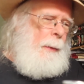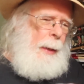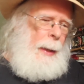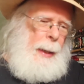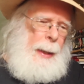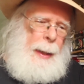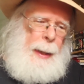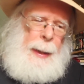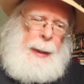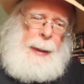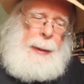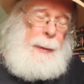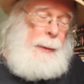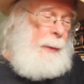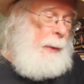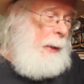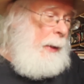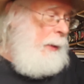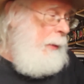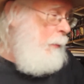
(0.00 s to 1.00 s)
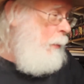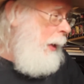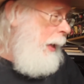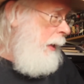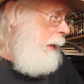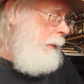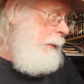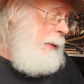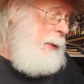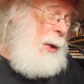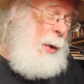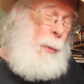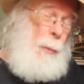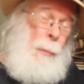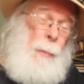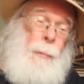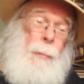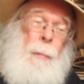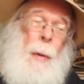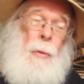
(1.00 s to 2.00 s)
And, uh, well, you know,
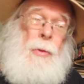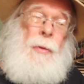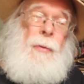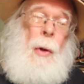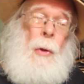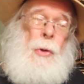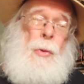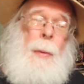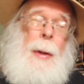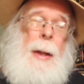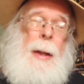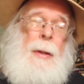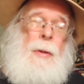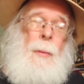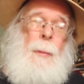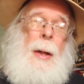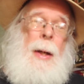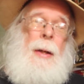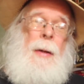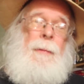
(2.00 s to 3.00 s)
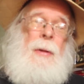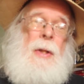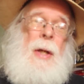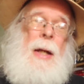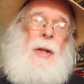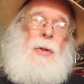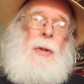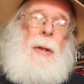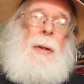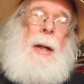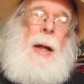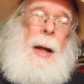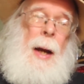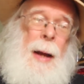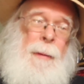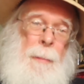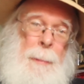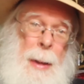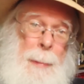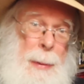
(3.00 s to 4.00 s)
most folks, when they get to one end of a tasting, they'll
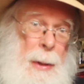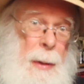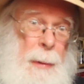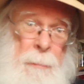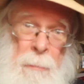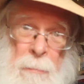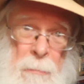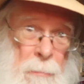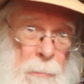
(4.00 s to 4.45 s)
have maybe